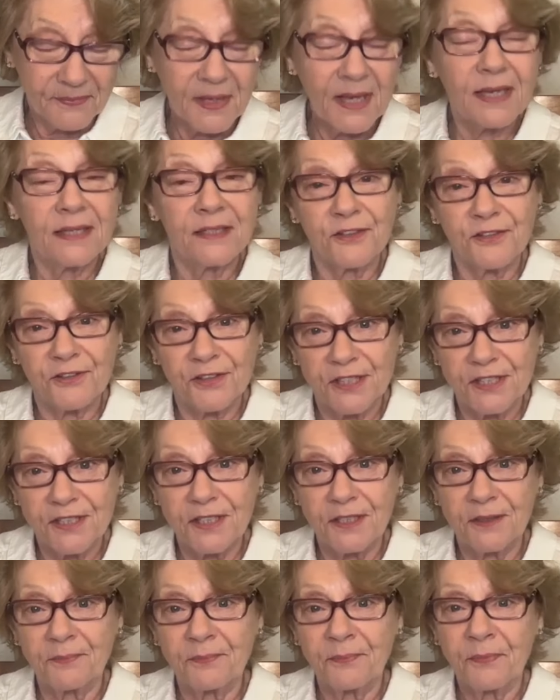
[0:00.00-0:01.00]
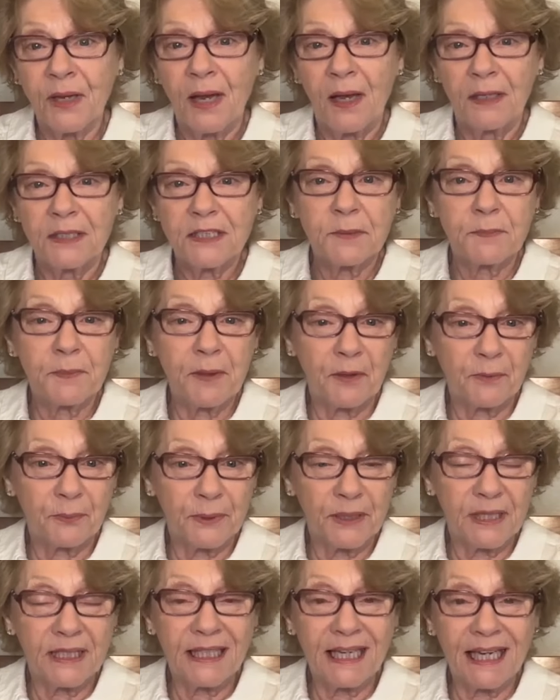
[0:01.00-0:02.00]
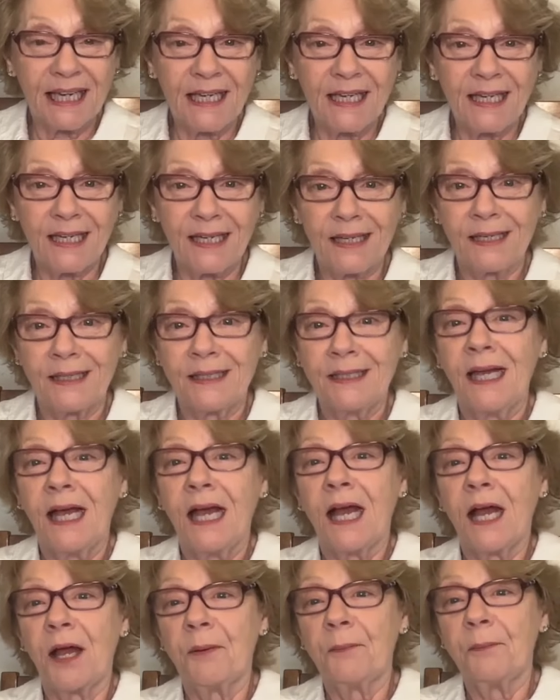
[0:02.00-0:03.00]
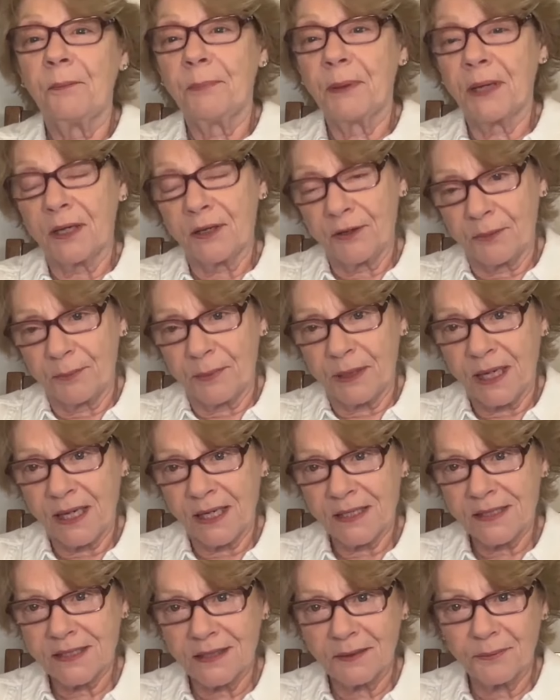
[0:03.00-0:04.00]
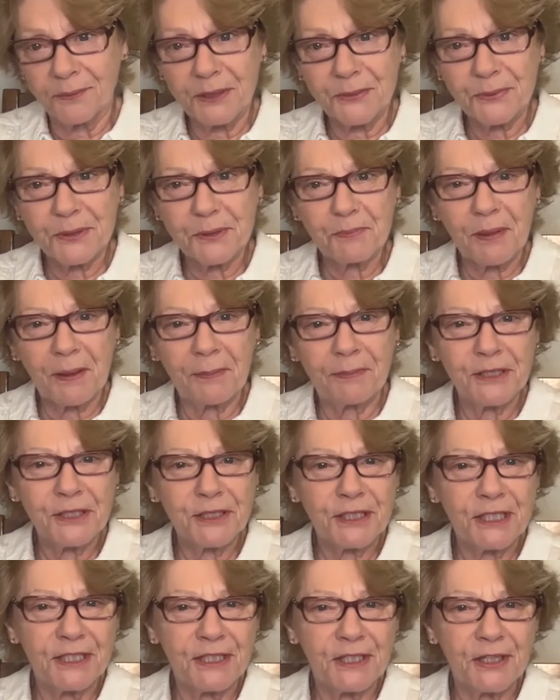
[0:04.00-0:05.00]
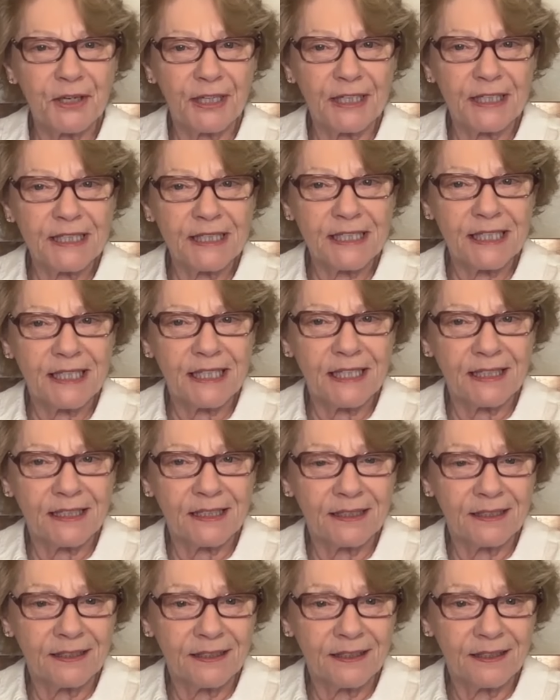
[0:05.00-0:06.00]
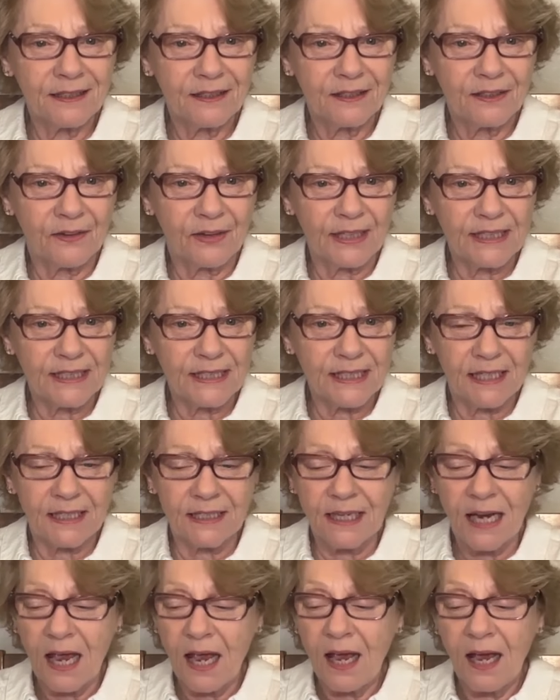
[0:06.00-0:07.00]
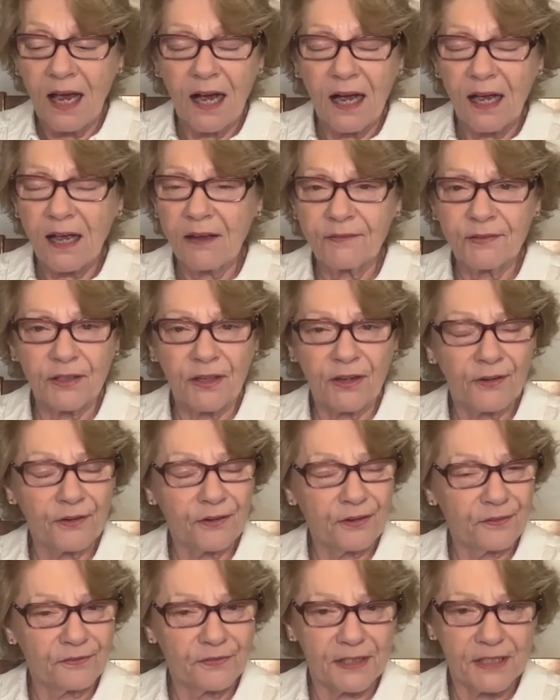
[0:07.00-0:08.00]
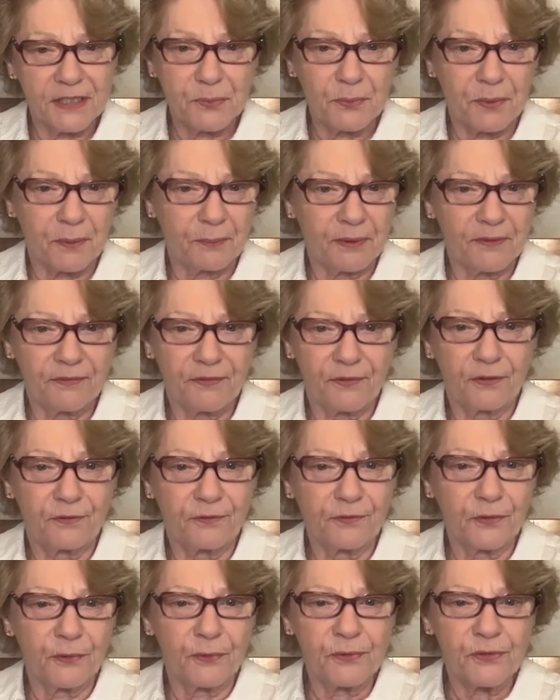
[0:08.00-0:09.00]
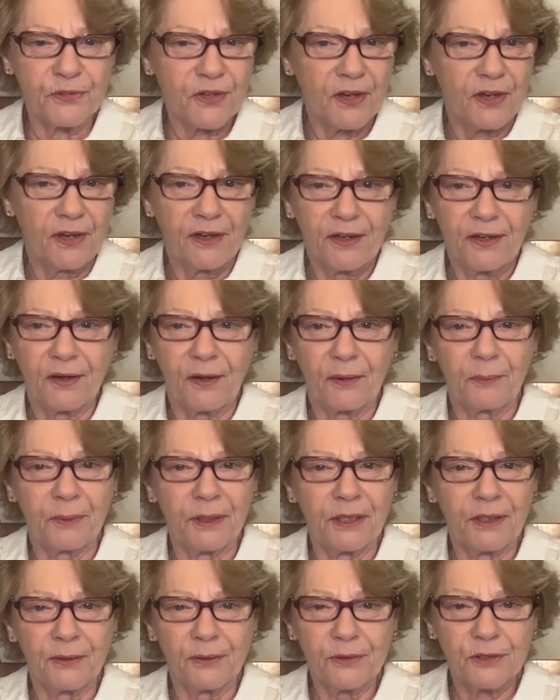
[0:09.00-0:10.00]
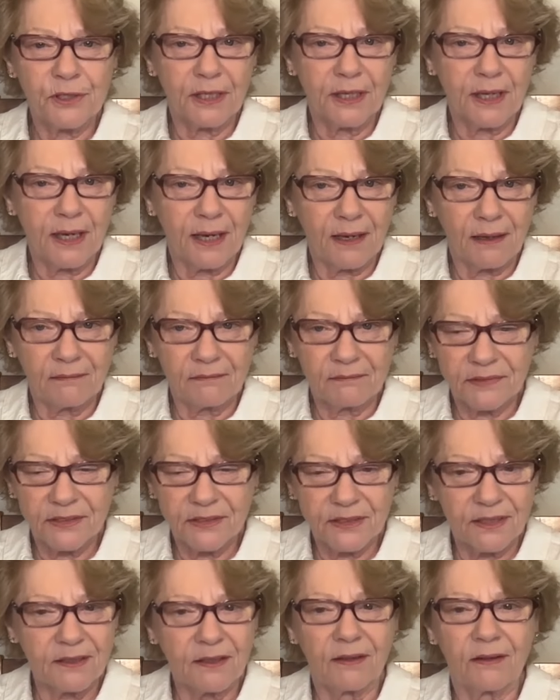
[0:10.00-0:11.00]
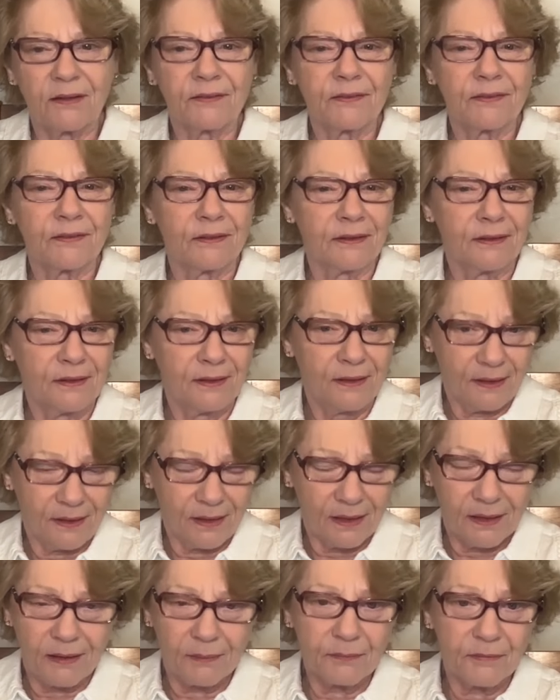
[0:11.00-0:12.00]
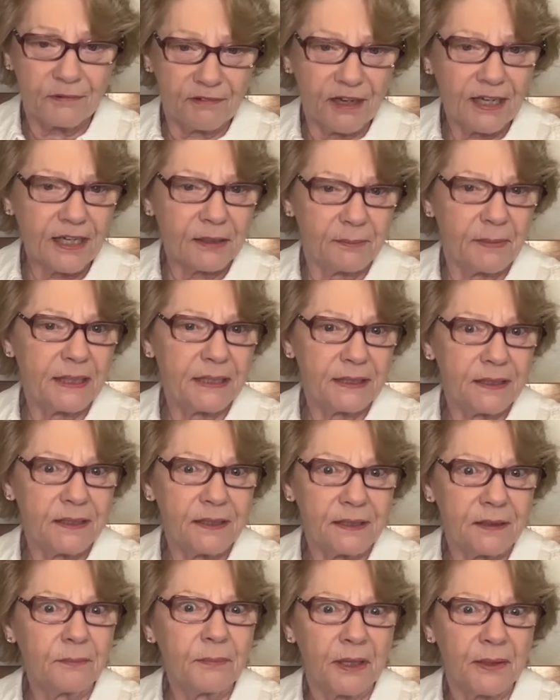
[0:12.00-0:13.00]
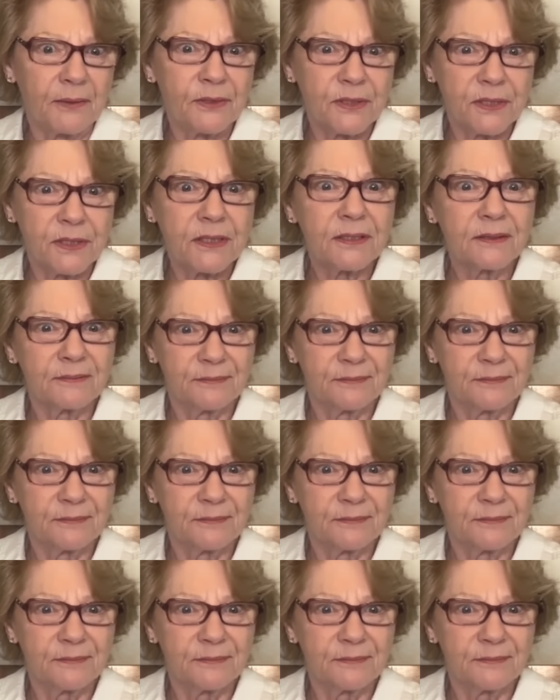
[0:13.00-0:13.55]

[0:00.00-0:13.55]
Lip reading: Interesting. Spelt with an E. By Hermann Hesse, which was published in 1919. I haven't heard of this one before. Of course, we usually get Siddhartha recommended the most.